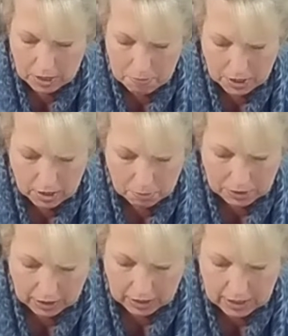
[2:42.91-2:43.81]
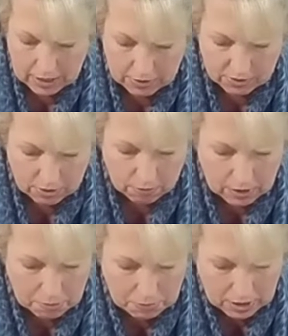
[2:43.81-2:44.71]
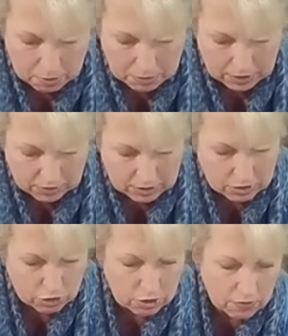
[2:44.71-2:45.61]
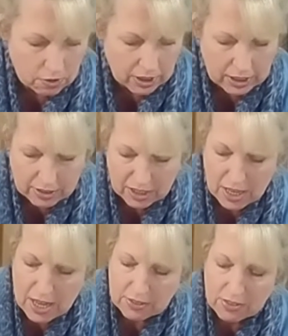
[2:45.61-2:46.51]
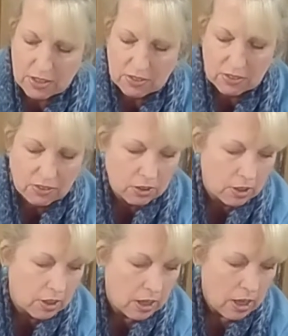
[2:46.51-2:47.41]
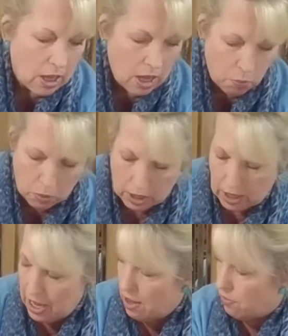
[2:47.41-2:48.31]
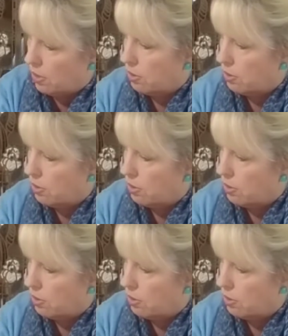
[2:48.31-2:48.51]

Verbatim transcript: I might not be laying this in the right manner because I should have already cut. Yes, this is good. Well, I have a